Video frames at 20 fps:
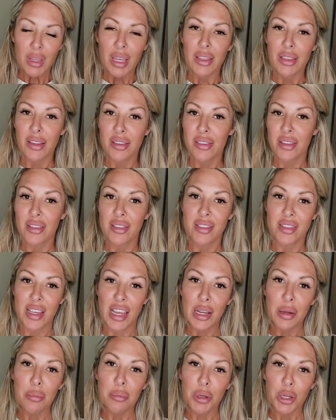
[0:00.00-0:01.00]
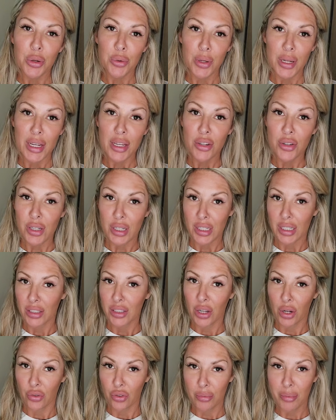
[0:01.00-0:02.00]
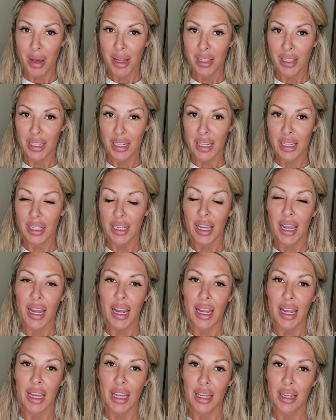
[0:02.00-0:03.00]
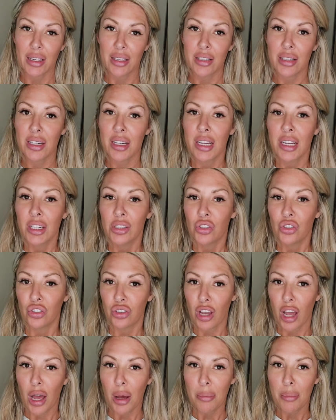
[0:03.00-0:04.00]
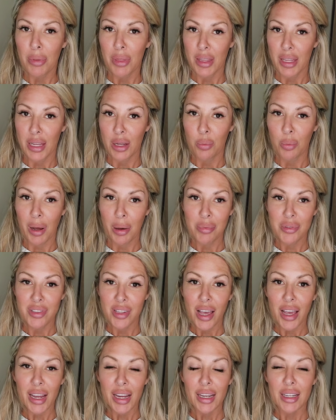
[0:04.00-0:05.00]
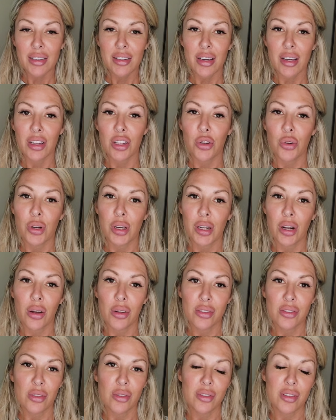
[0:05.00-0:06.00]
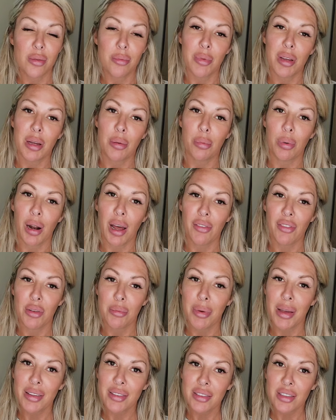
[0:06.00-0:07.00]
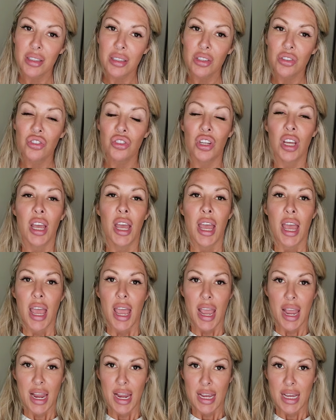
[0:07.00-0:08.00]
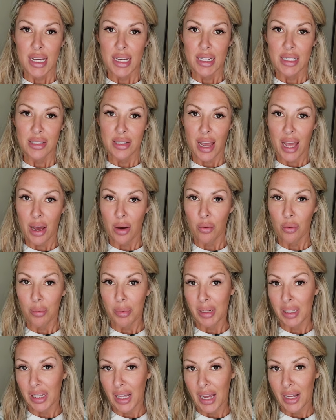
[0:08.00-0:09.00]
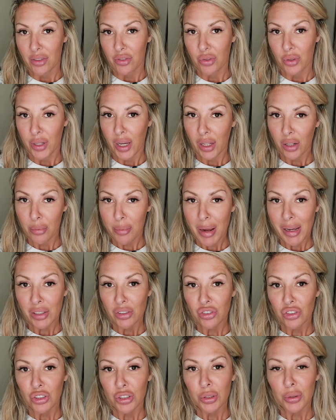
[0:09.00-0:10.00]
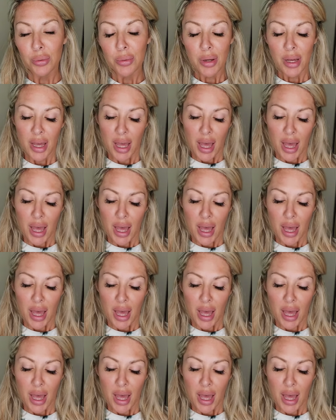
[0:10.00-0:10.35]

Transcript: this is Seint Beauty. You could go to my link and shop the website. You can also send me a private message and I will be glad to color match you.